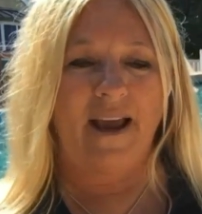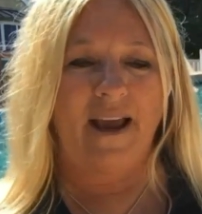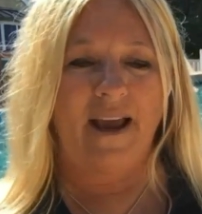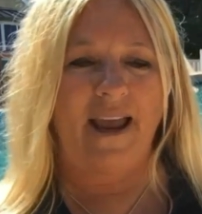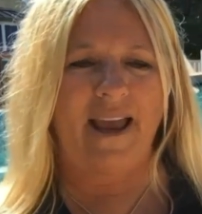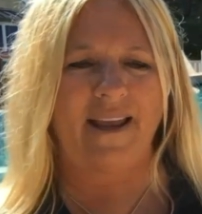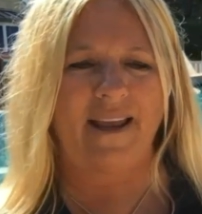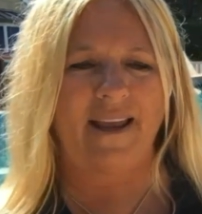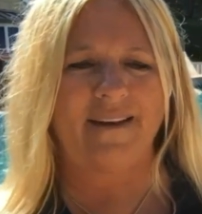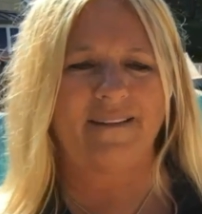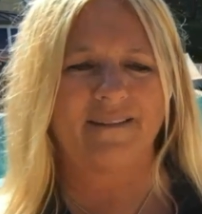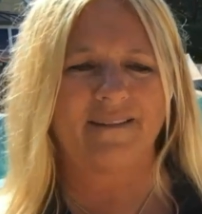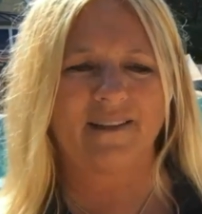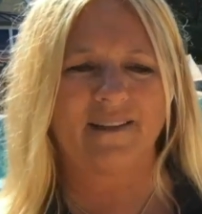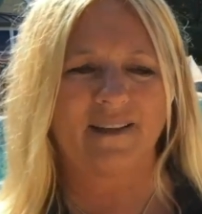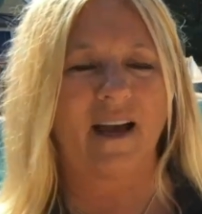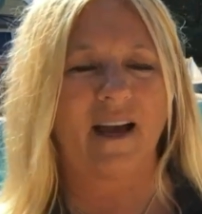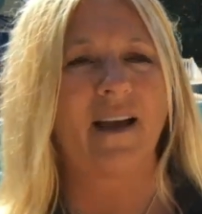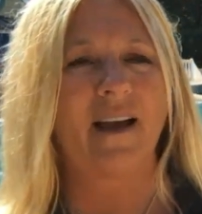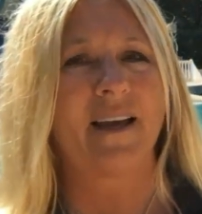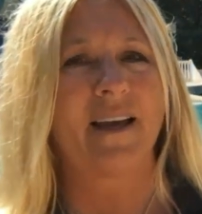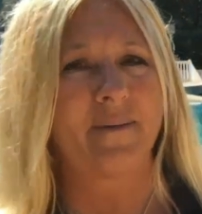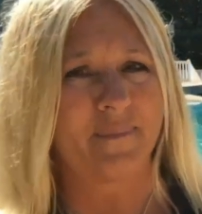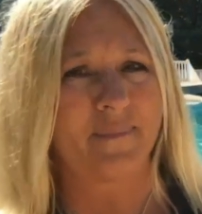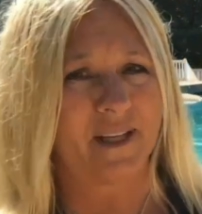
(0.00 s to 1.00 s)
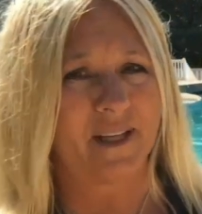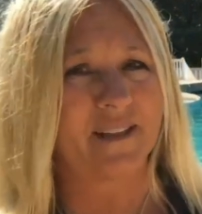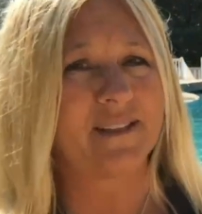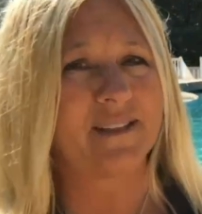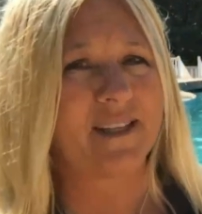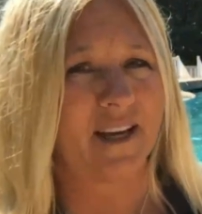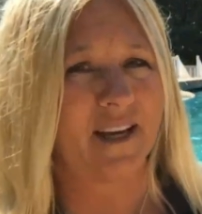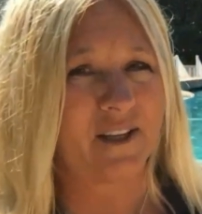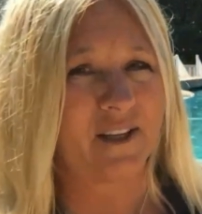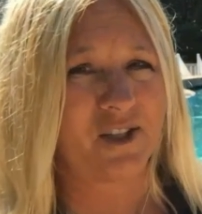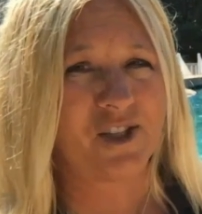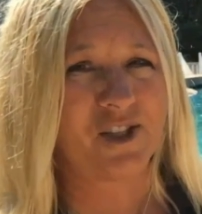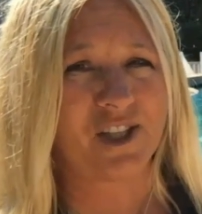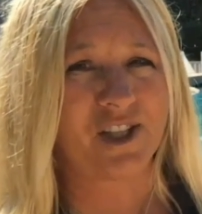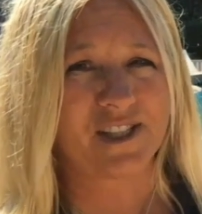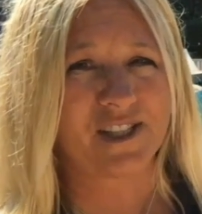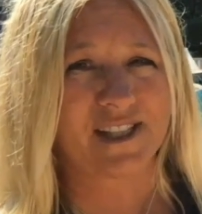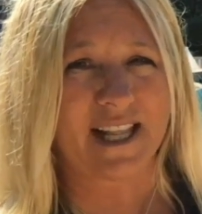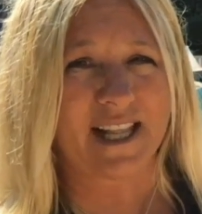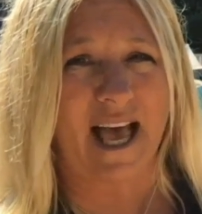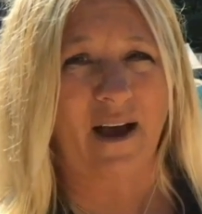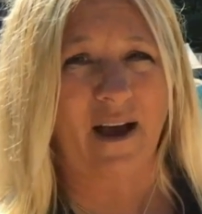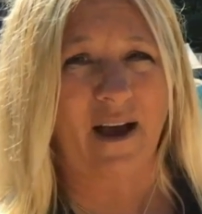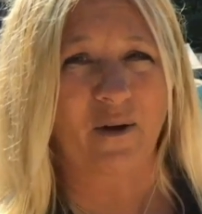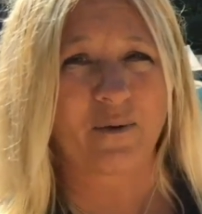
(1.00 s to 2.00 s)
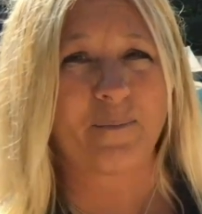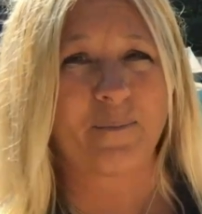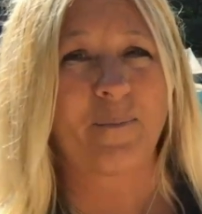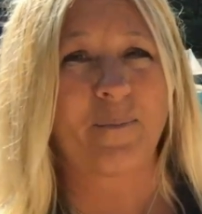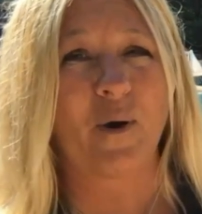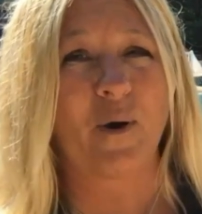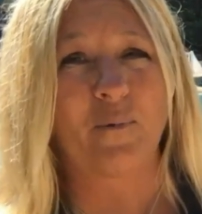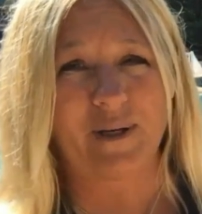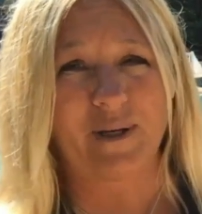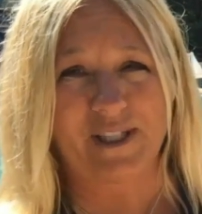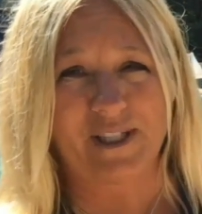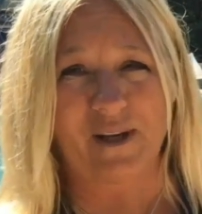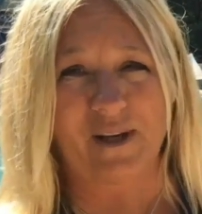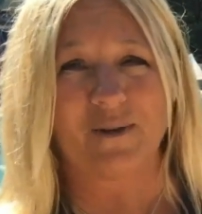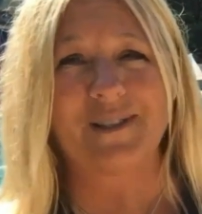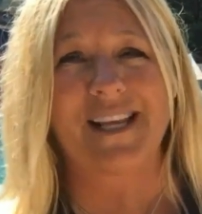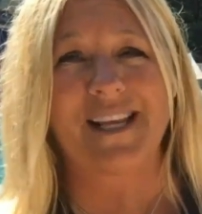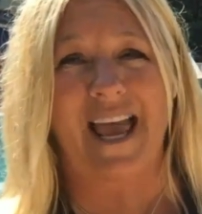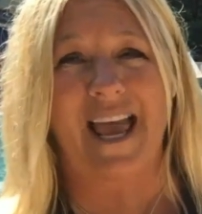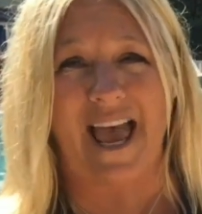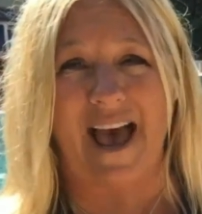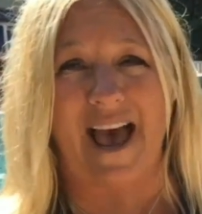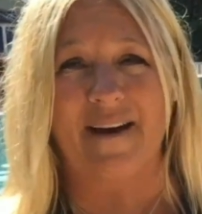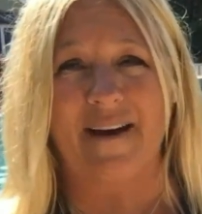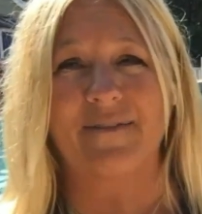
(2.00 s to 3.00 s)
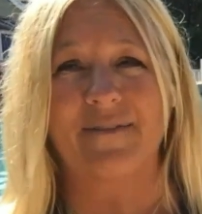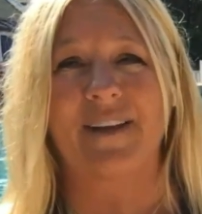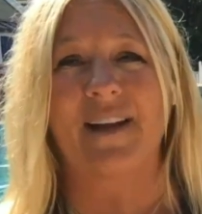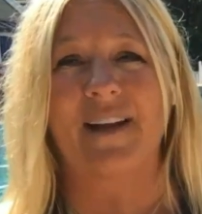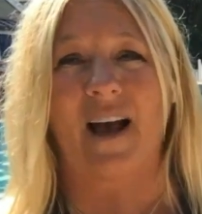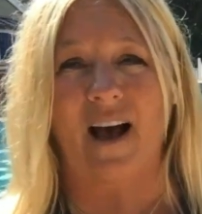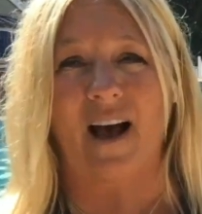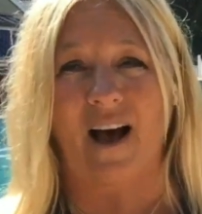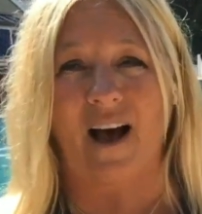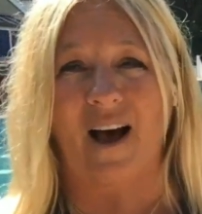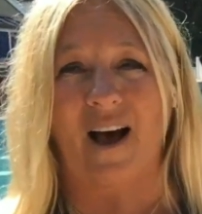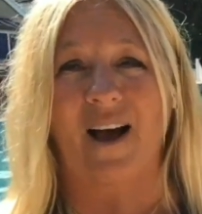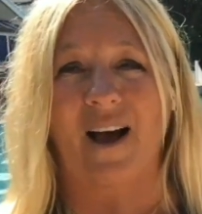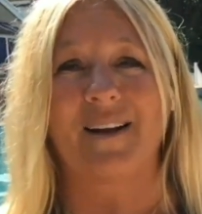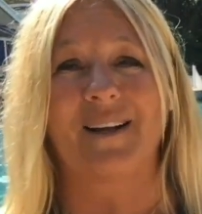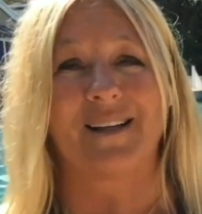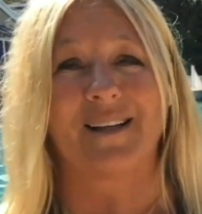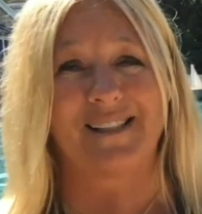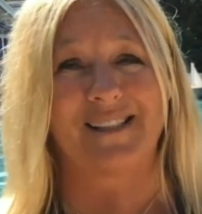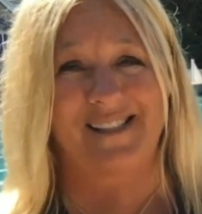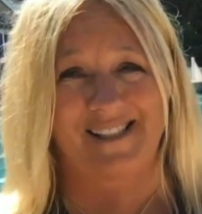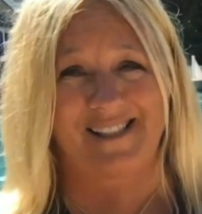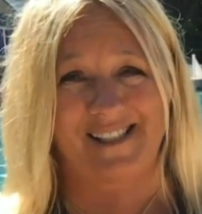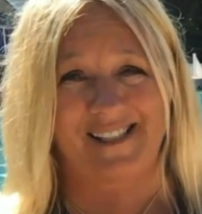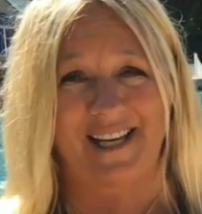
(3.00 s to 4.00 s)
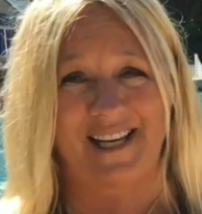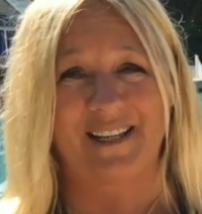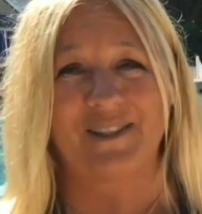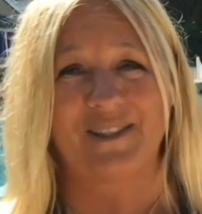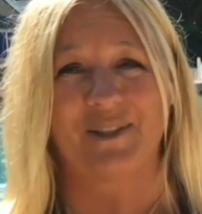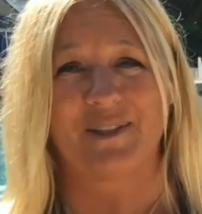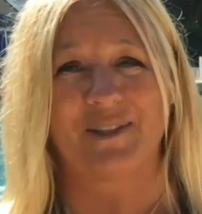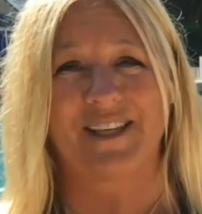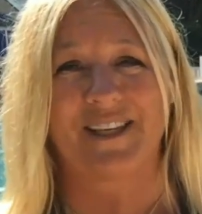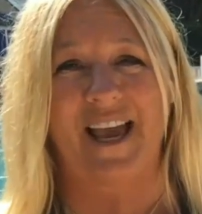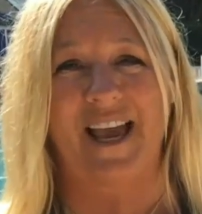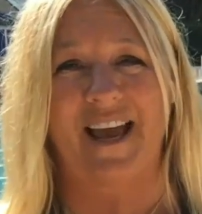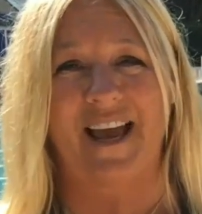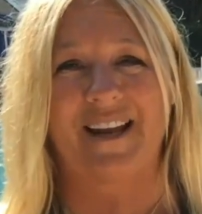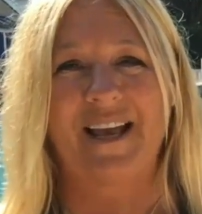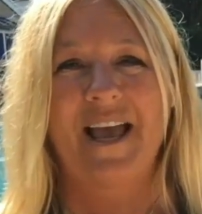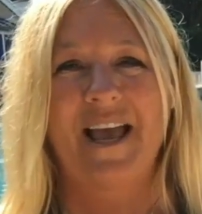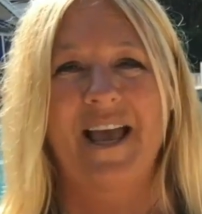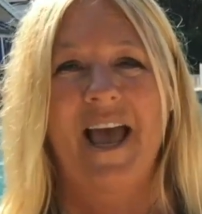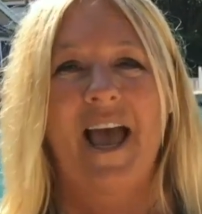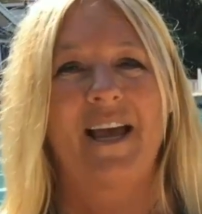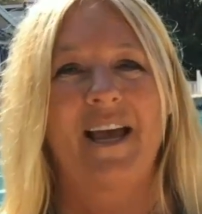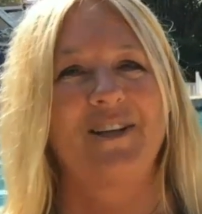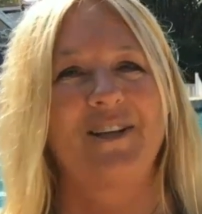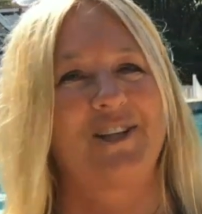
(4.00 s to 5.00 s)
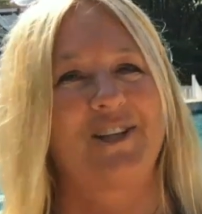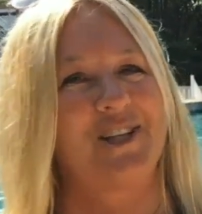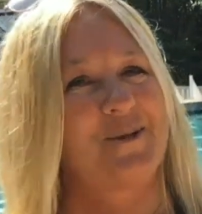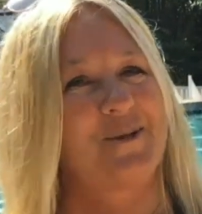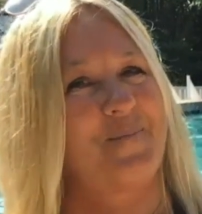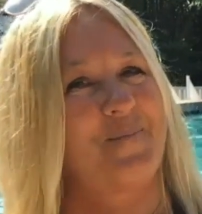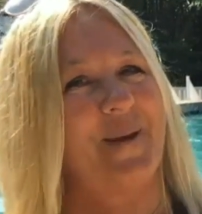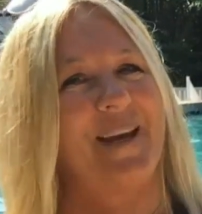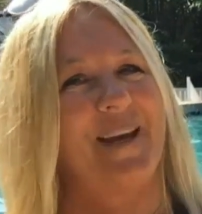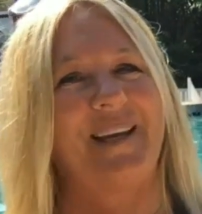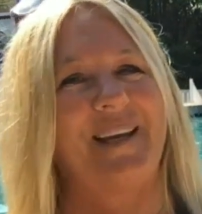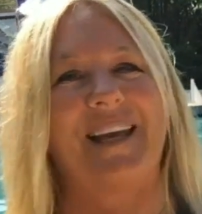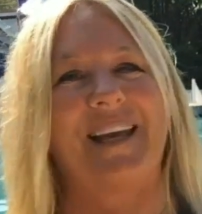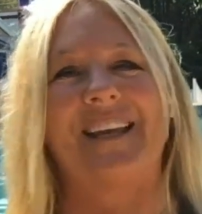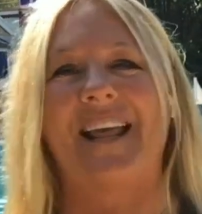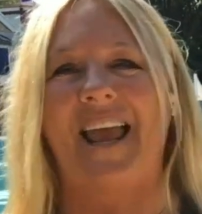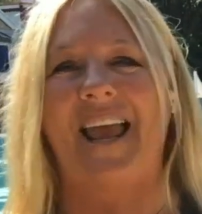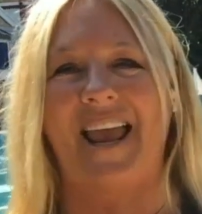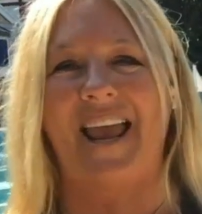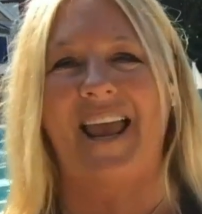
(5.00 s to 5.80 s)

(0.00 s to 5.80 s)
And I am going to tell you she's loud, but we don't have it on a signal yet. And she's being an